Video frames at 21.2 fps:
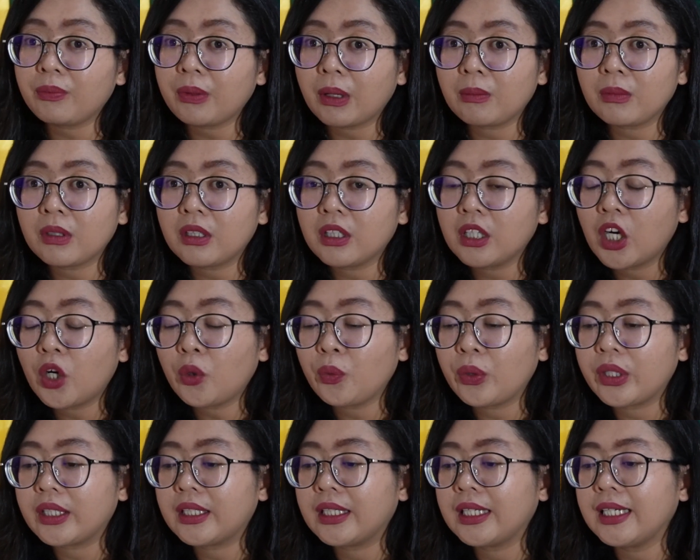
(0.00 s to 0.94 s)
familiar
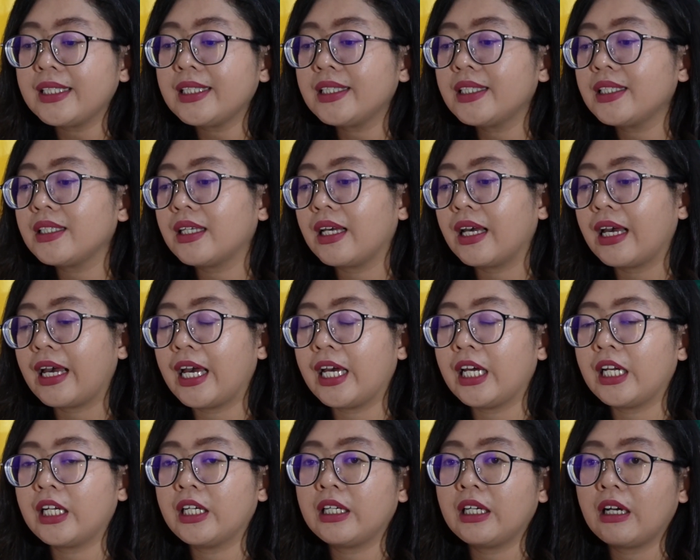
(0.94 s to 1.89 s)
with this,
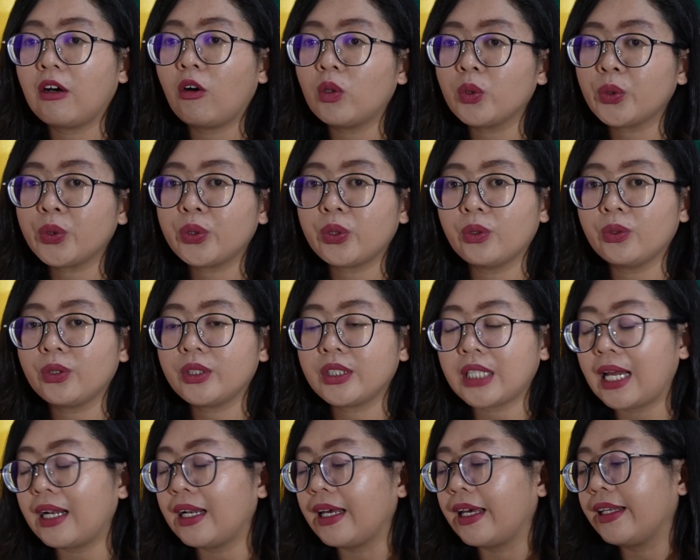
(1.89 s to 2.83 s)
and also
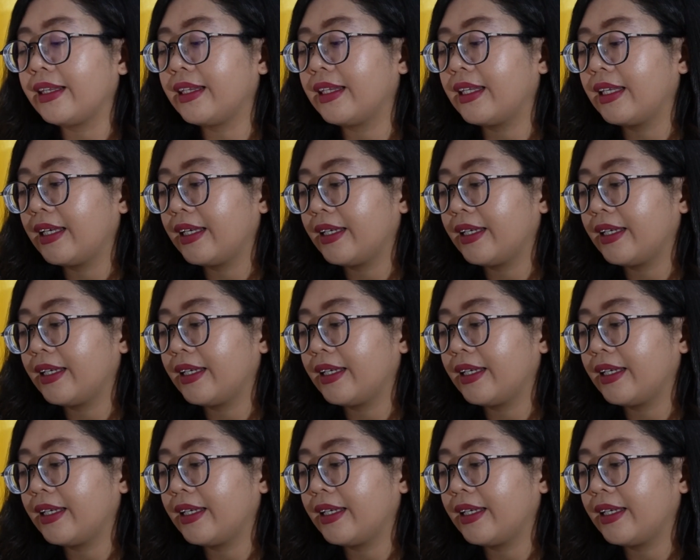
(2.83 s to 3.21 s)
phthalate.